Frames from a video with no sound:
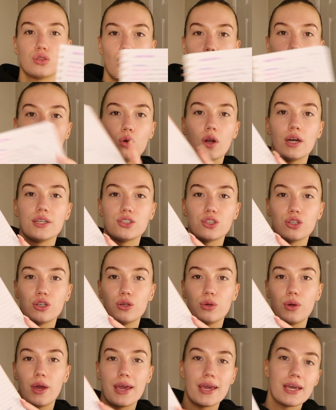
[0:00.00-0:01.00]
So all I
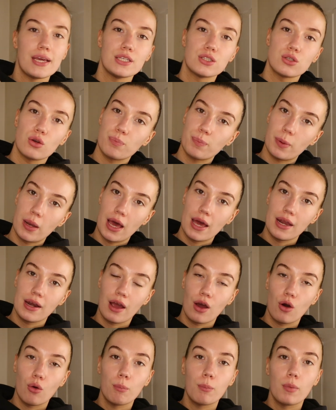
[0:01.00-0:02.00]
do is plan
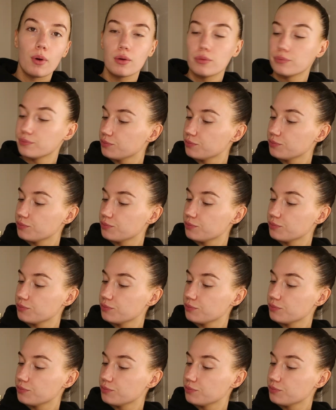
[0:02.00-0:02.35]
out